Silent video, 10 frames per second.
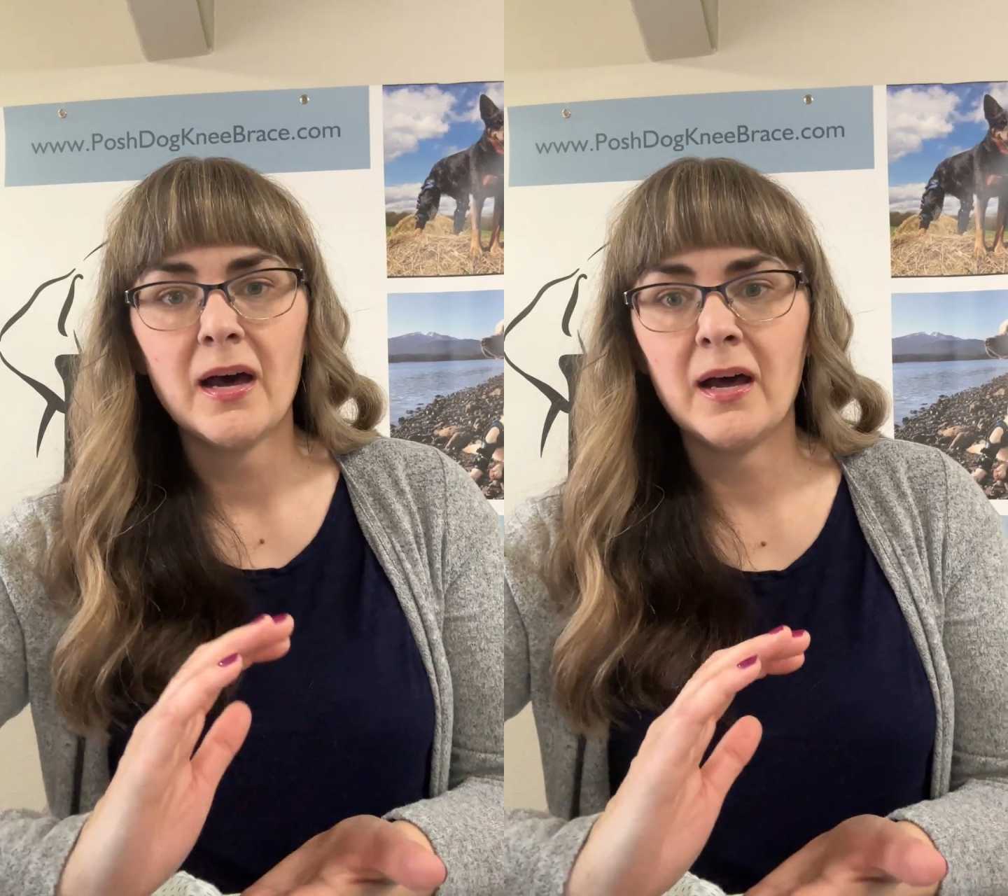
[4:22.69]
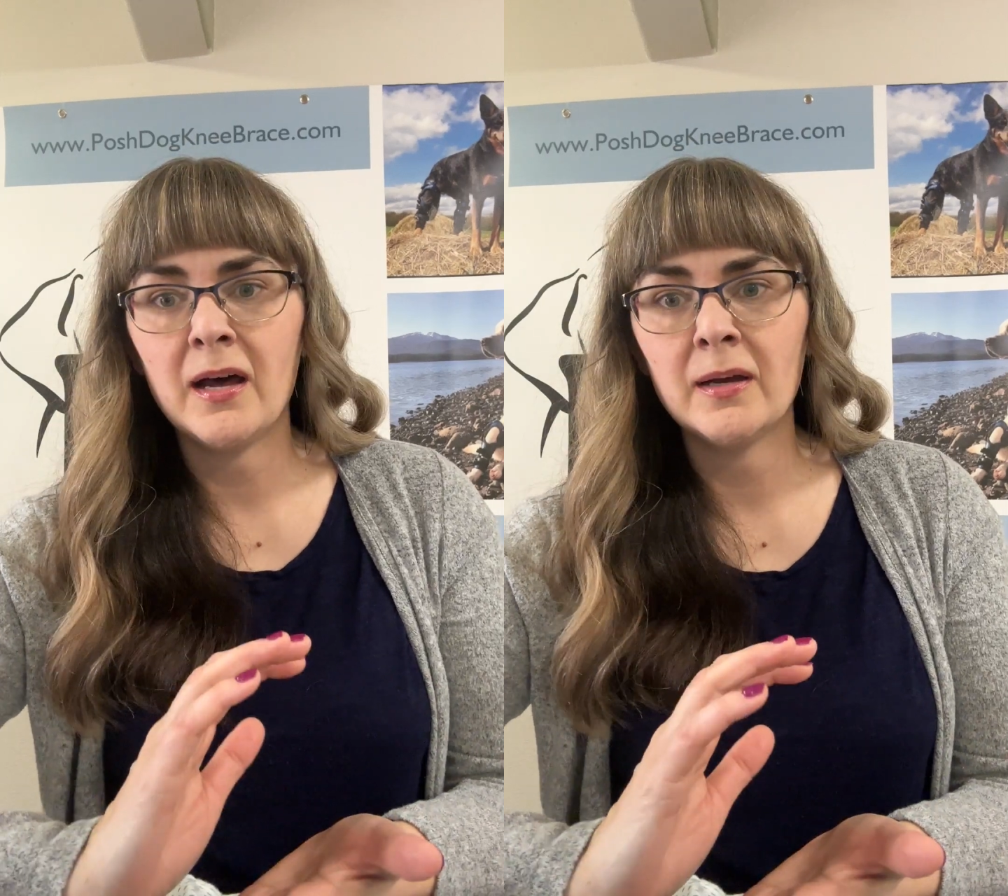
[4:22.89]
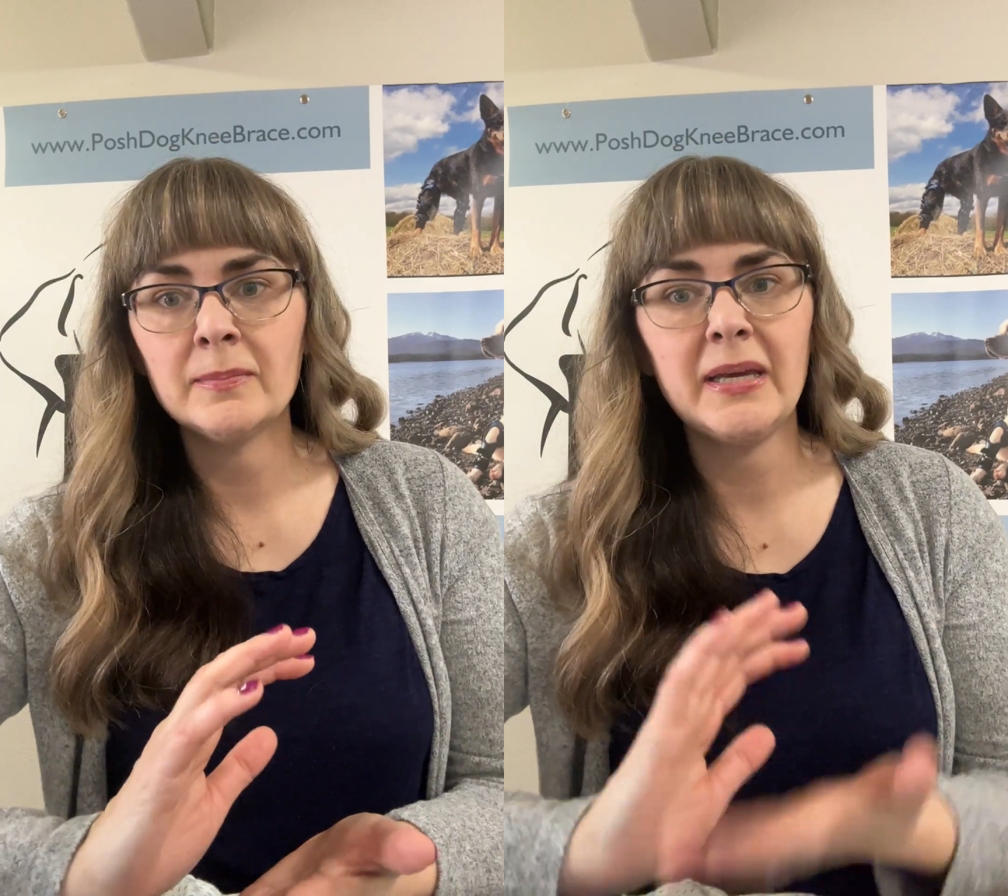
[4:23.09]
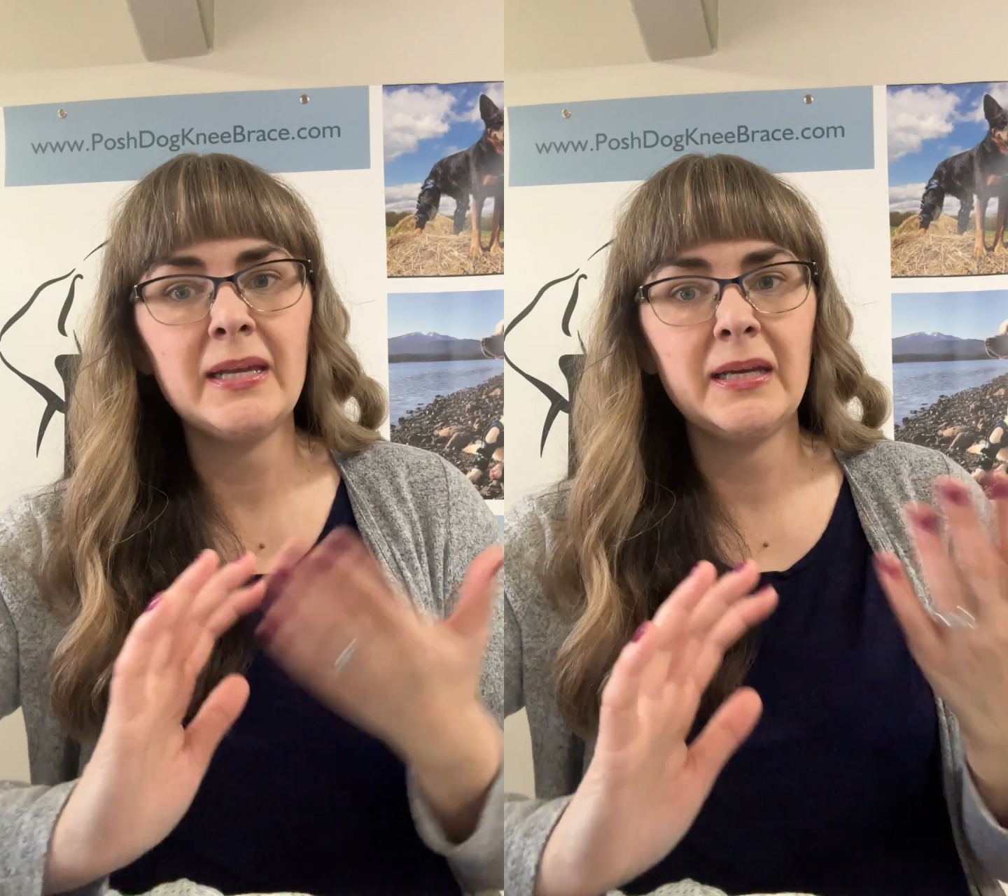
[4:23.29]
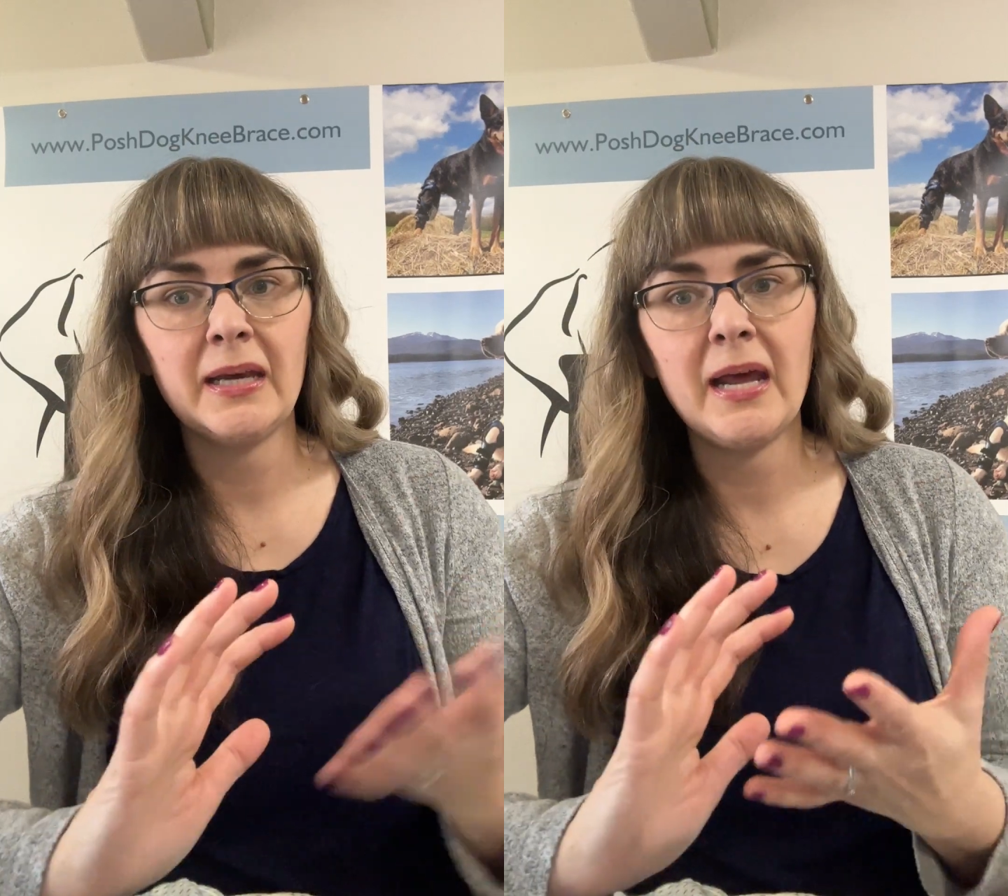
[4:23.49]
And
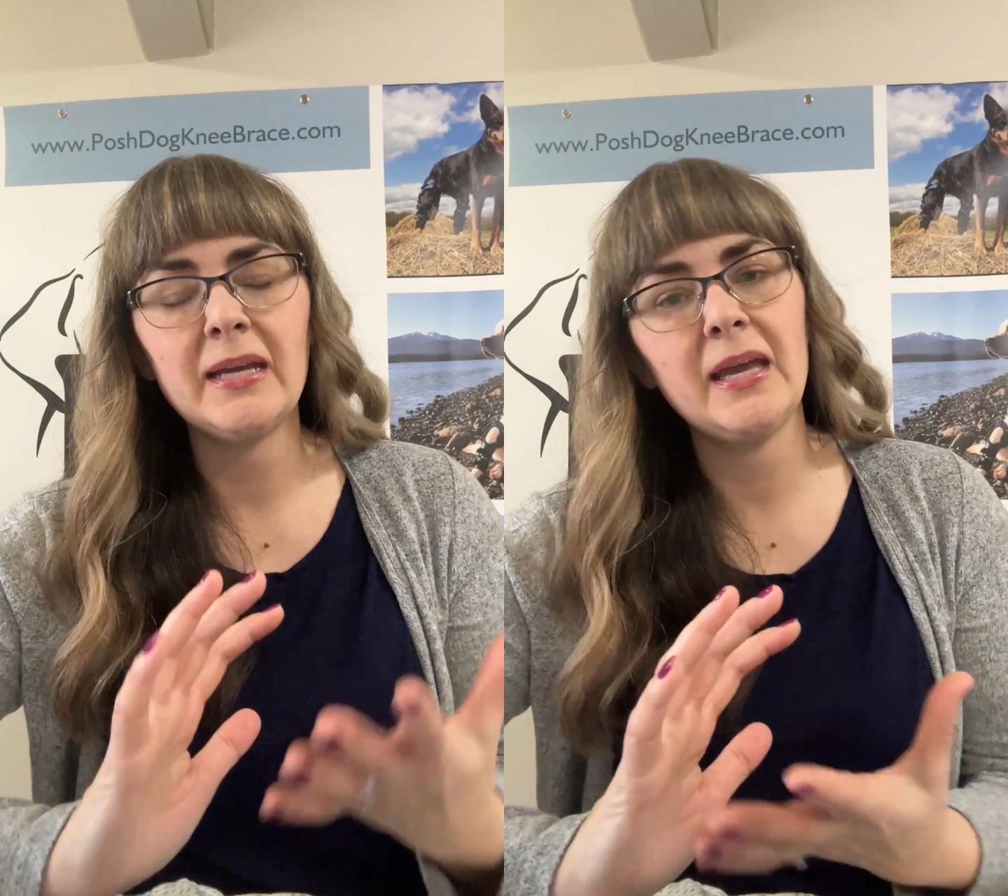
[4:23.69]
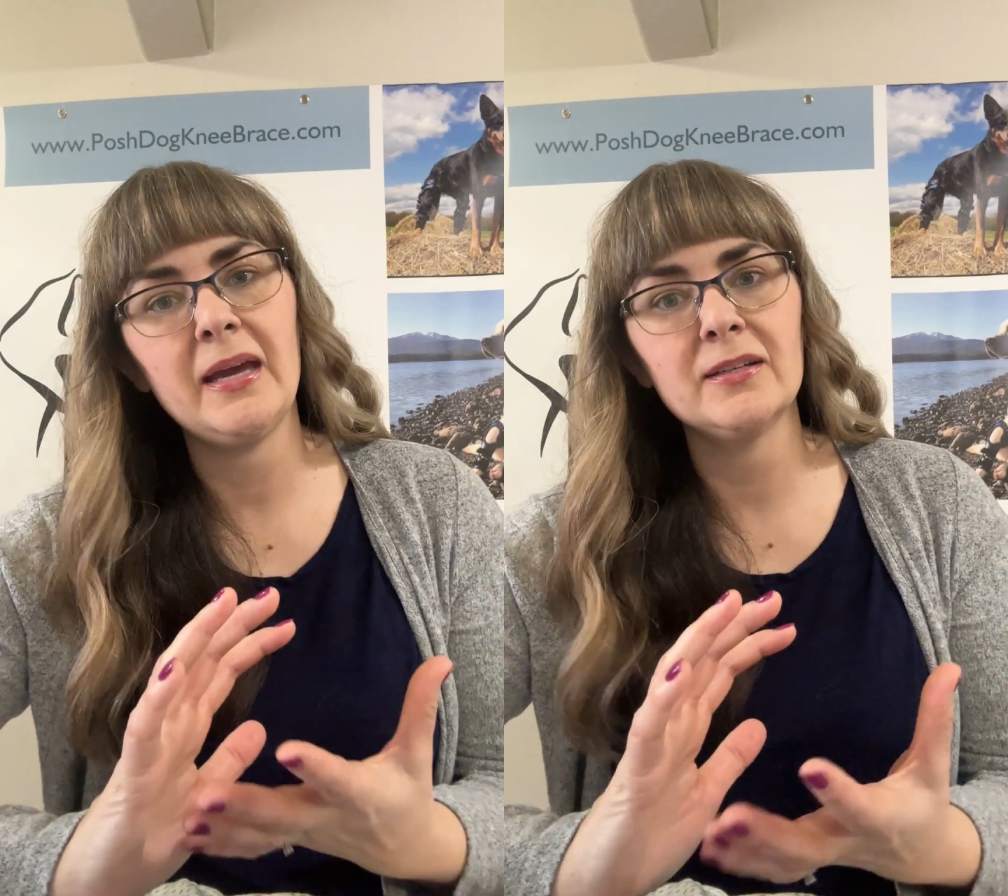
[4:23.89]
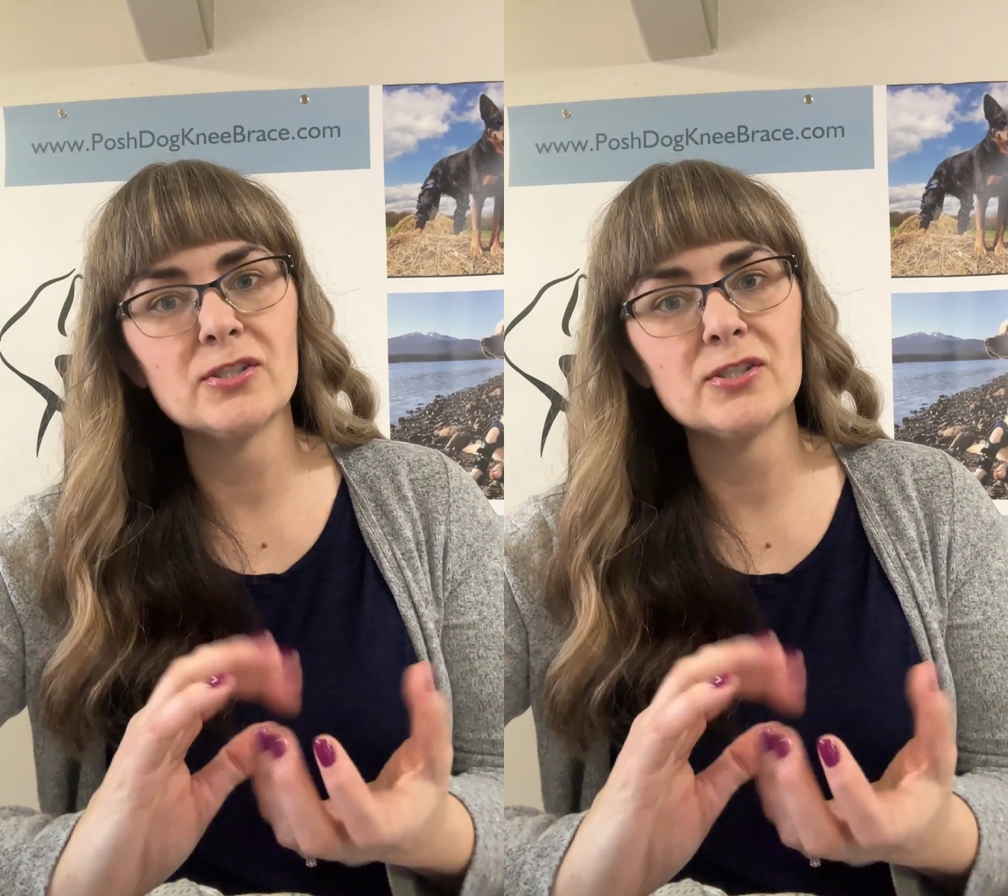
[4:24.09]
again, I can't